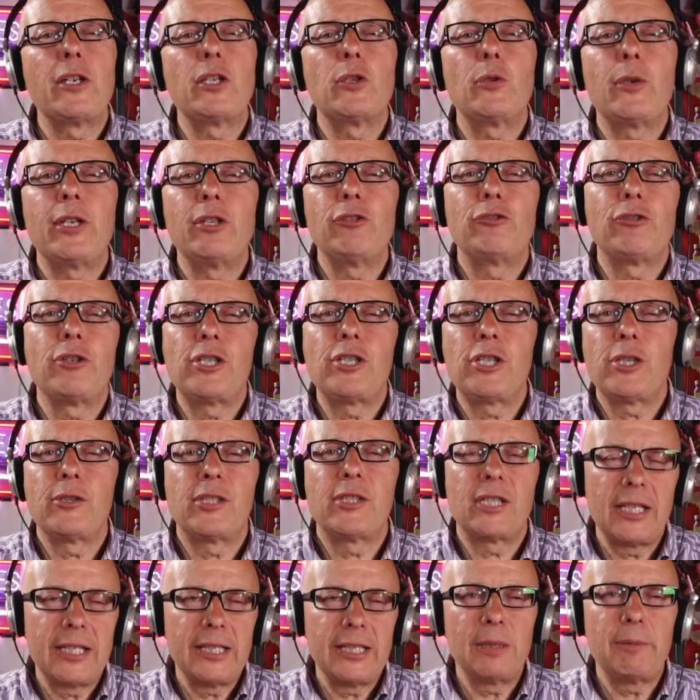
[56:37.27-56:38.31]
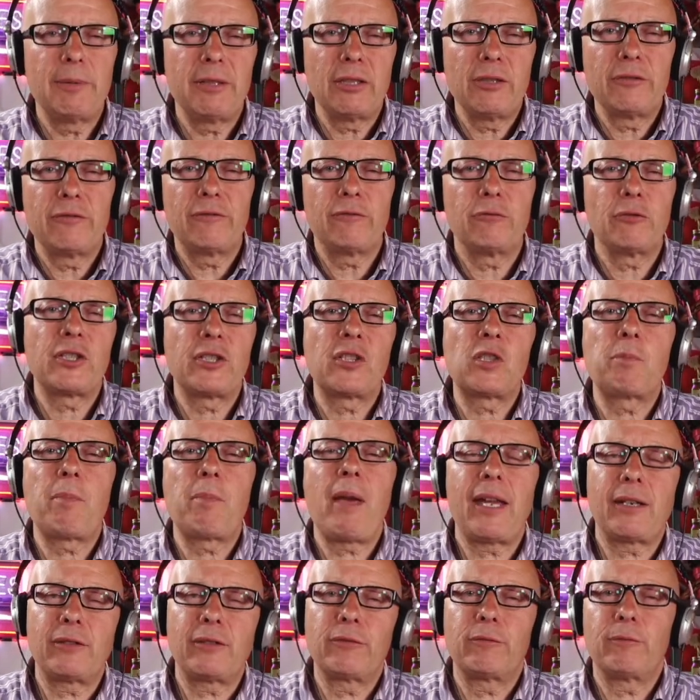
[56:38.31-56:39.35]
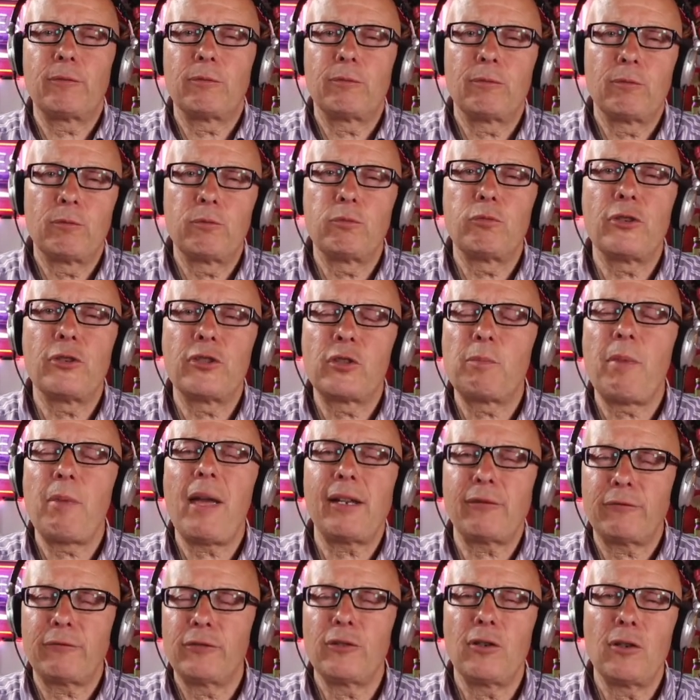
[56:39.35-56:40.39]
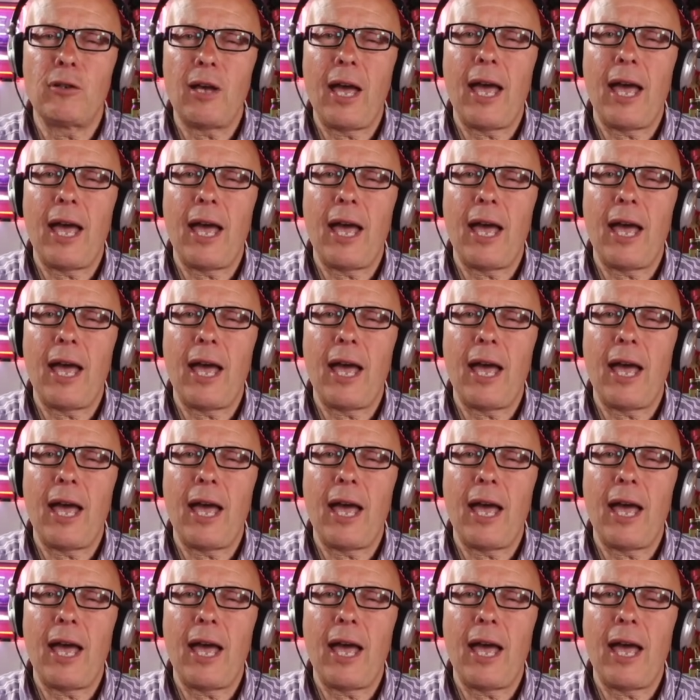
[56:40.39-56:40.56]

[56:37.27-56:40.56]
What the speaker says: you so introduce a little bit of respect for